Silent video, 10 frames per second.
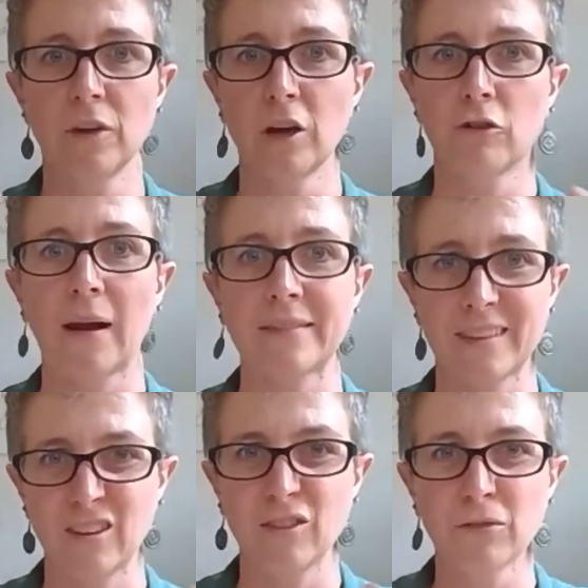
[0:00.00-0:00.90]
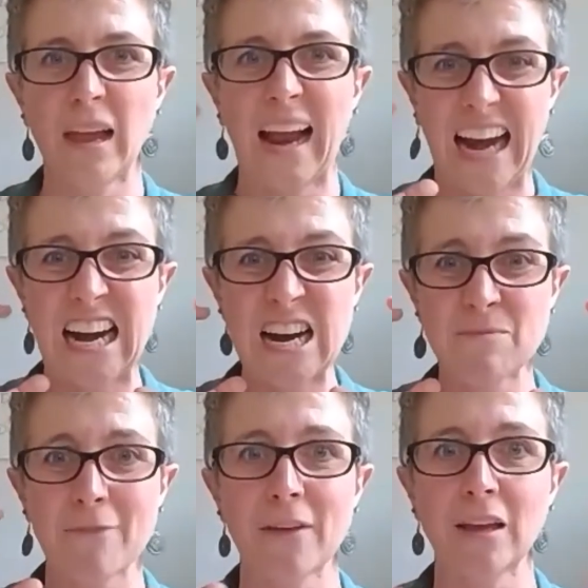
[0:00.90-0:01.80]
aggressive, like, ah,
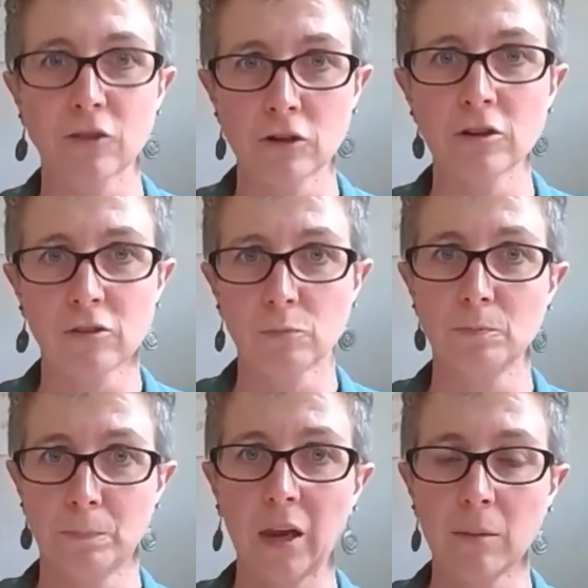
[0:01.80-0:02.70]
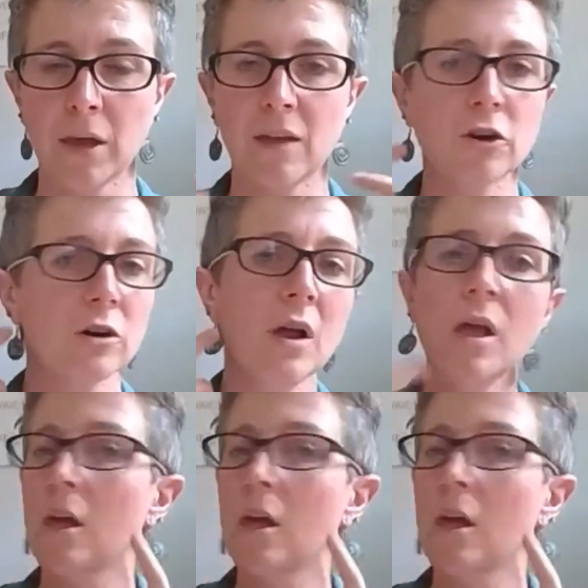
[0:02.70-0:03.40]
my face hurts, biting behavior.